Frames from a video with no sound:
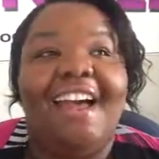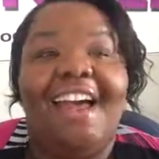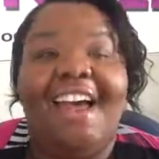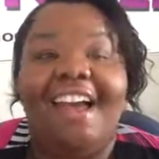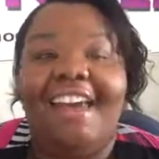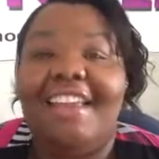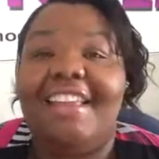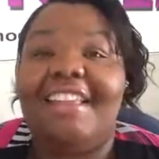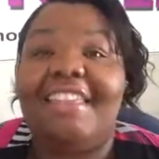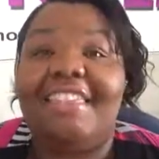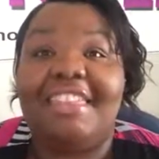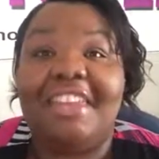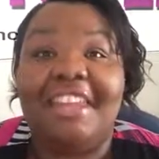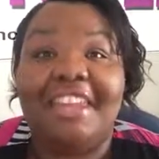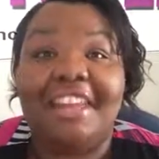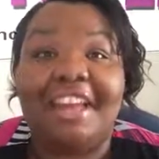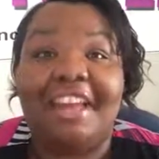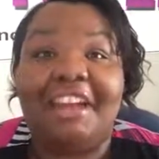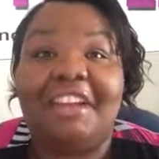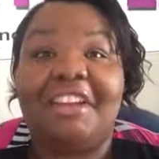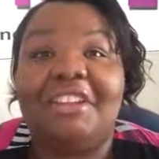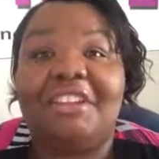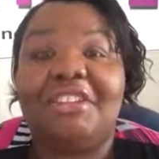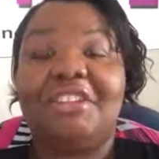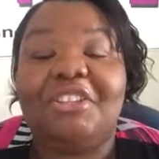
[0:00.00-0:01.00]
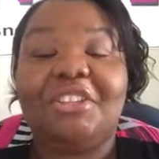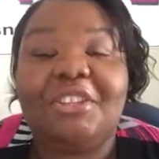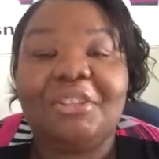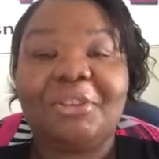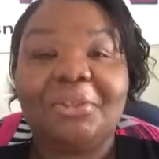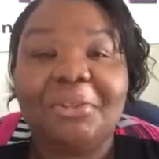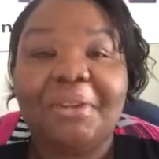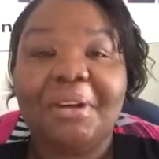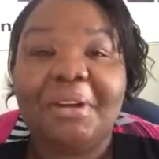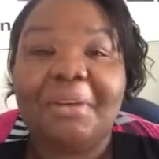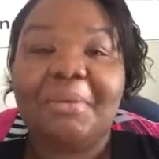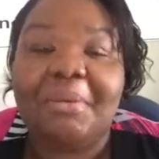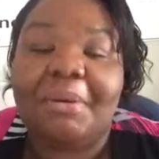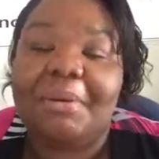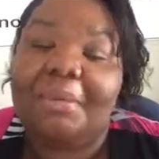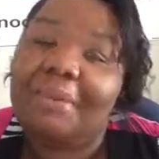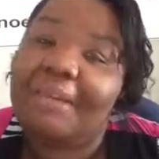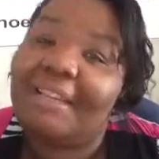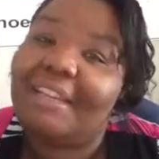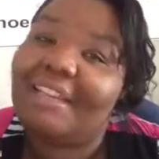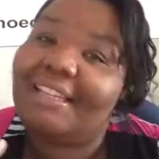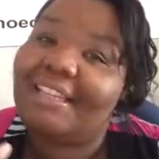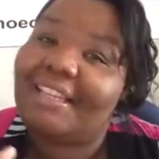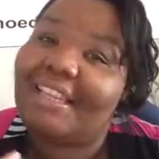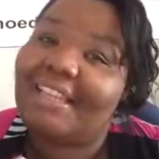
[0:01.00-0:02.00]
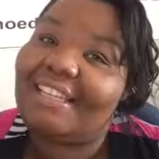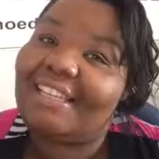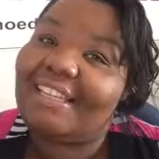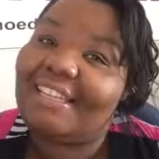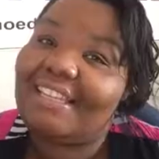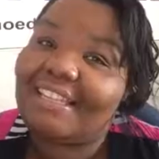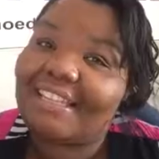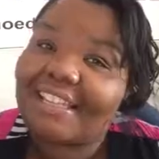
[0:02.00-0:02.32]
I didn't think I can do it. But because I